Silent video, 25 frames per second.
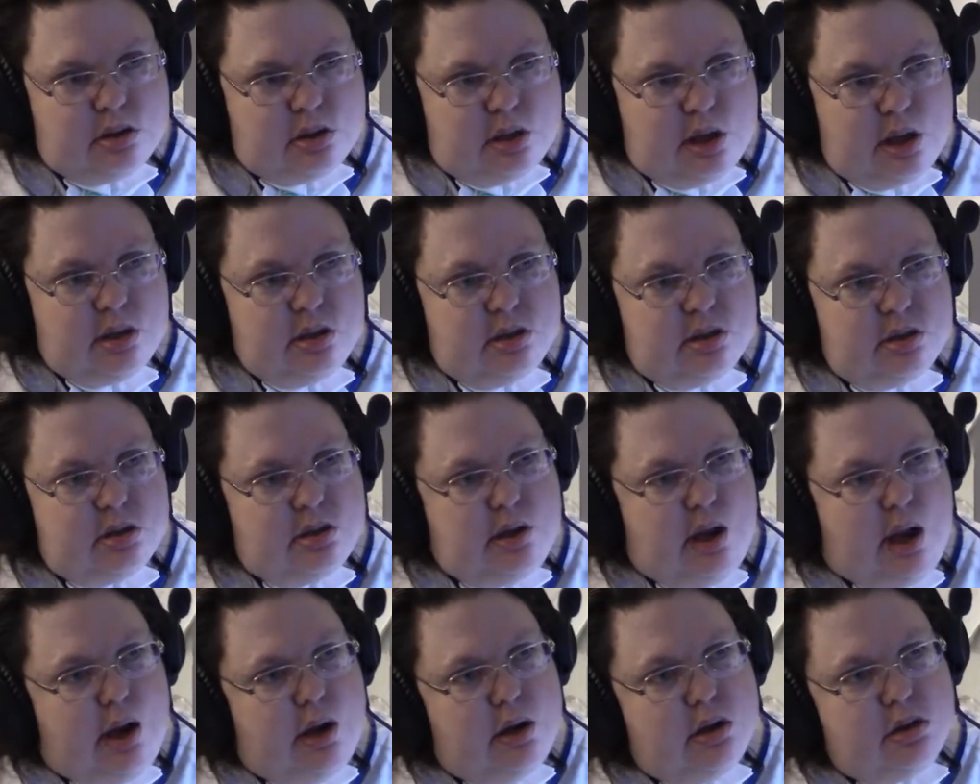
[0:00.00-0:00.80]

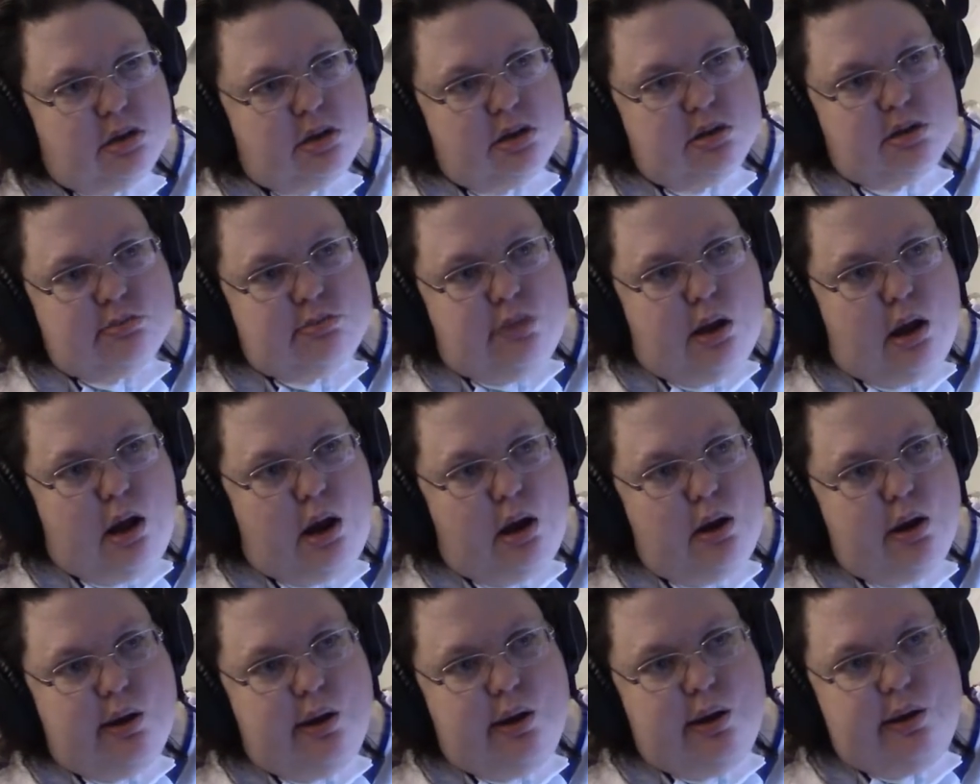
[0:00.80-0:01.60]
Stairs is
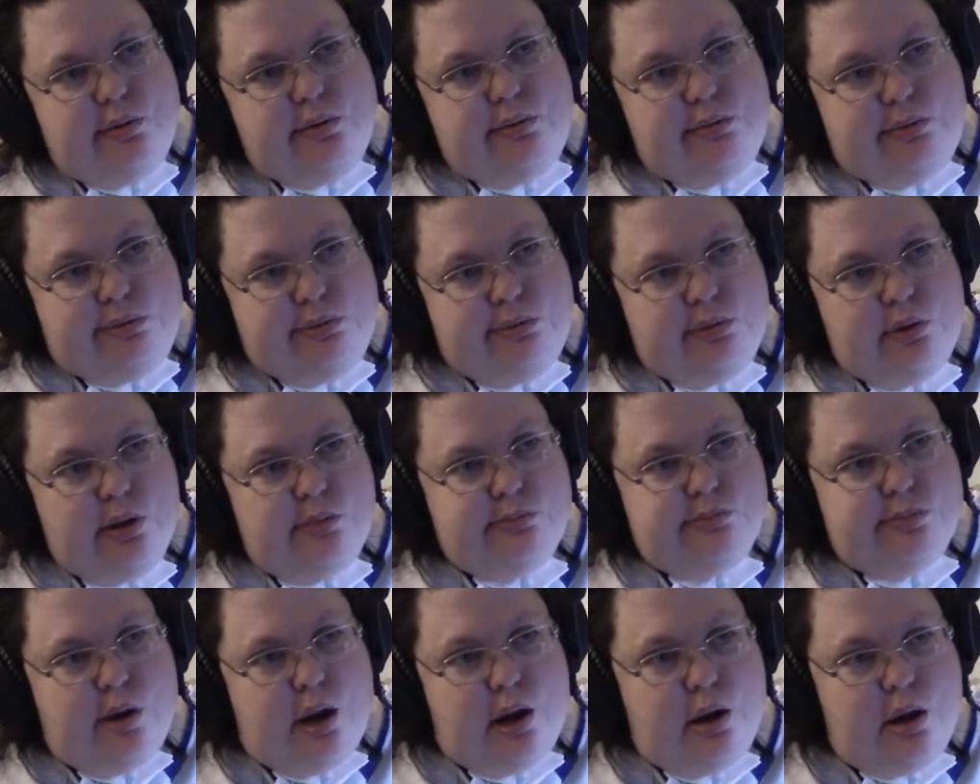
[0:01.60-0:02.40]
part
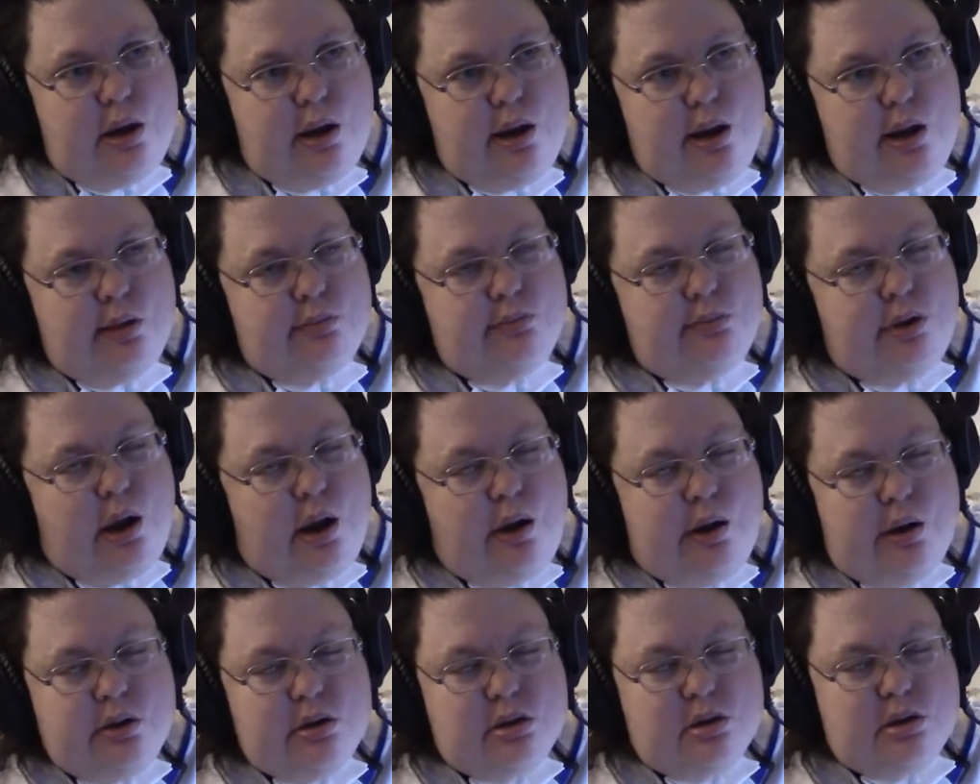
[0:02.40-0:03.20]
and
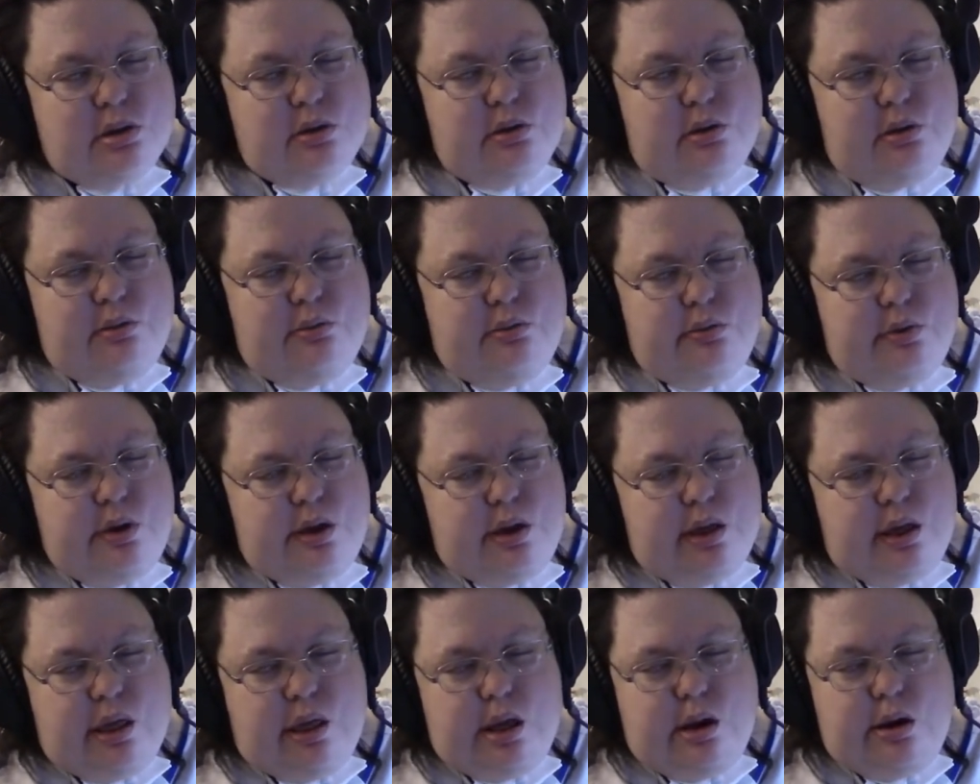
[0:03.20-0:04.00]
parcel
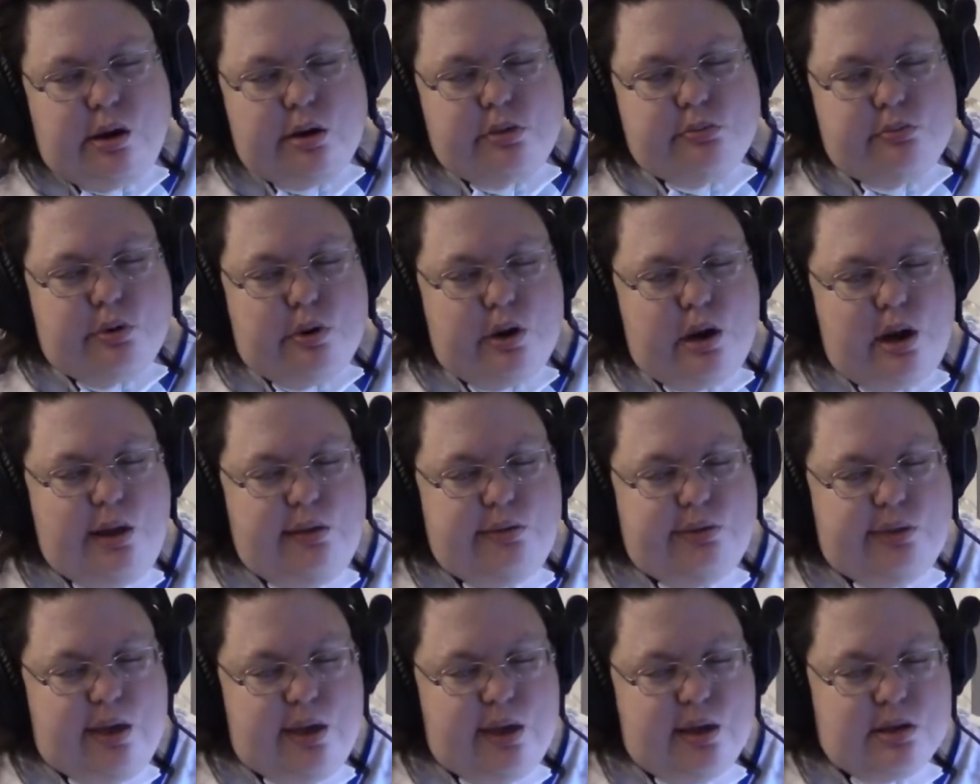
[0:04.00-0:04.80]
with her
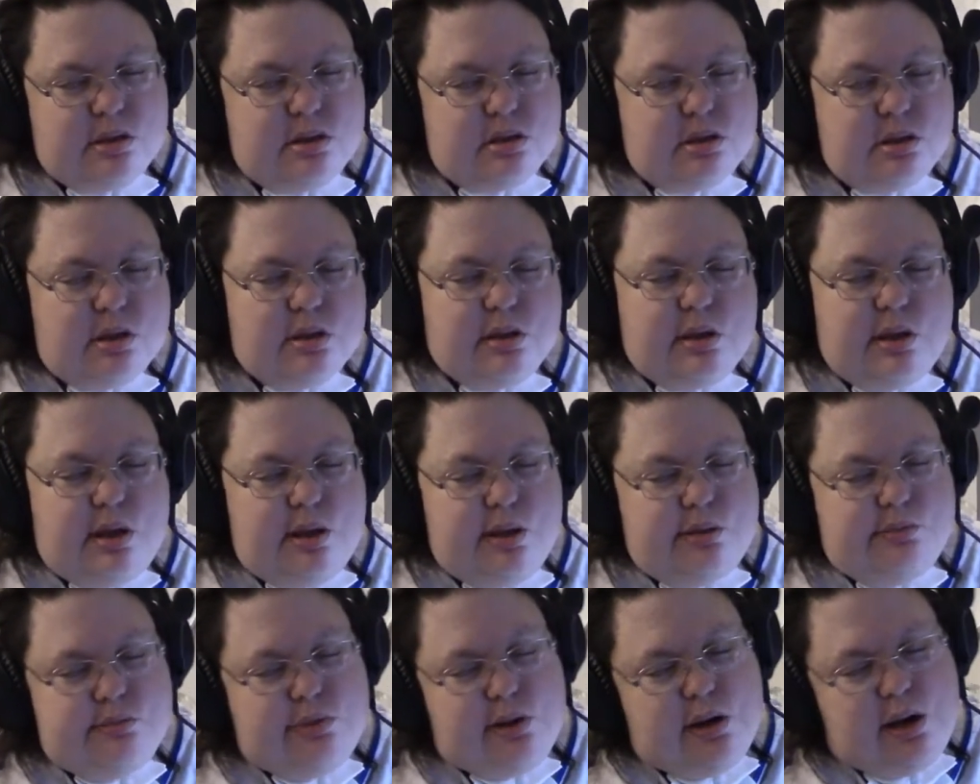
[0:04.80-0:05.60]
previous
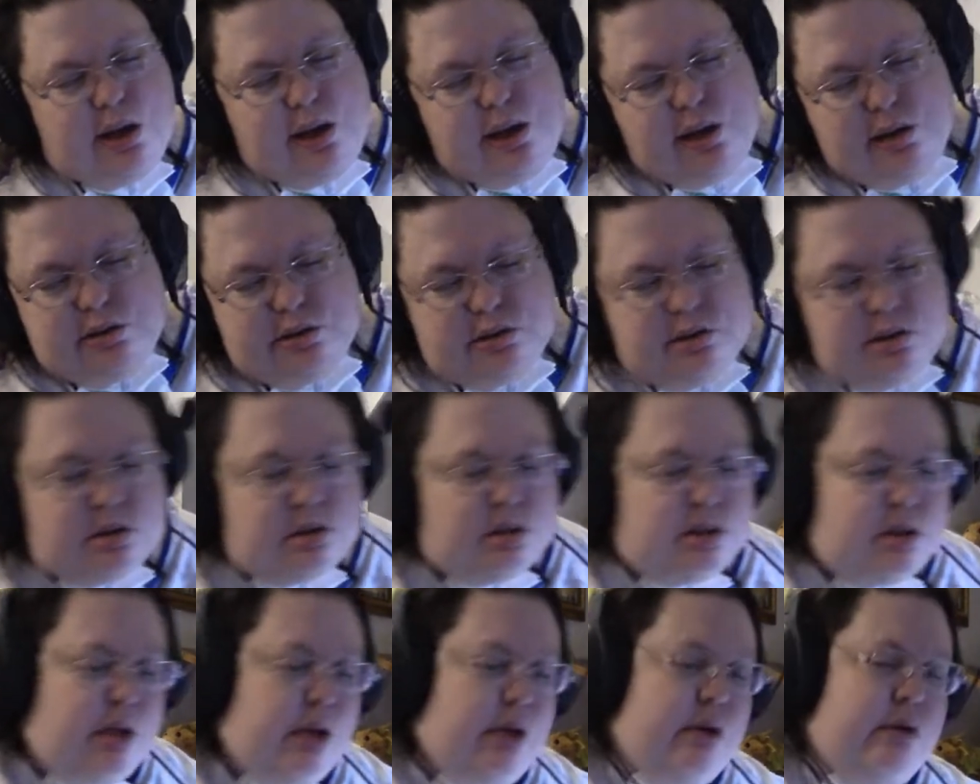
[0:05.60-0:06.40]
complaints,
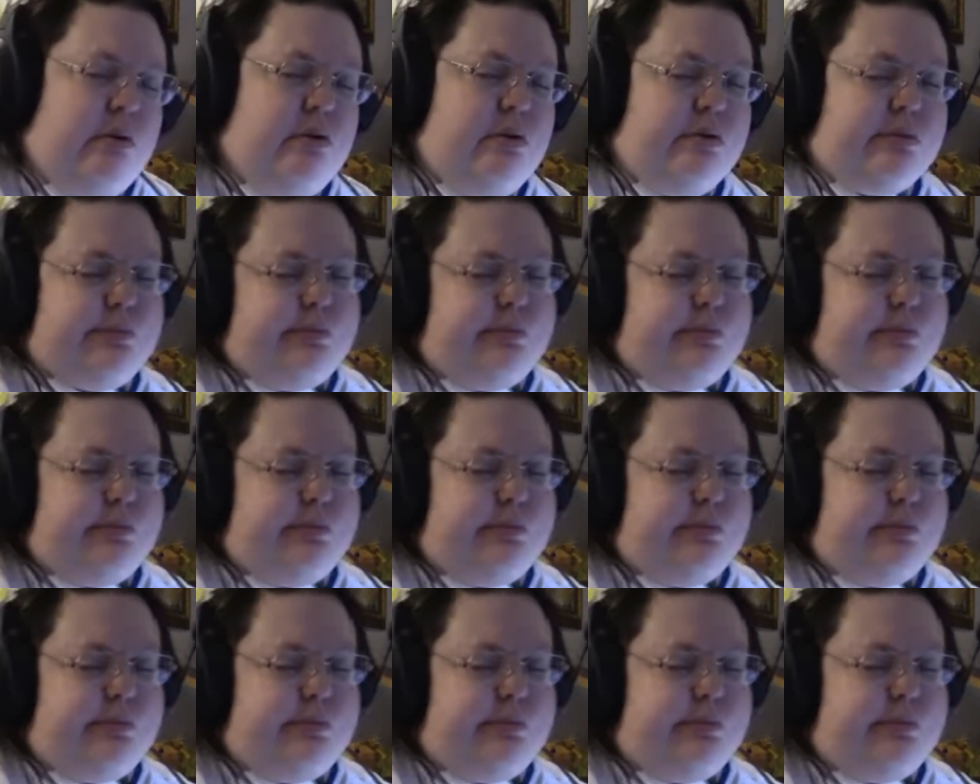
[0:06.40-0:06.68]
so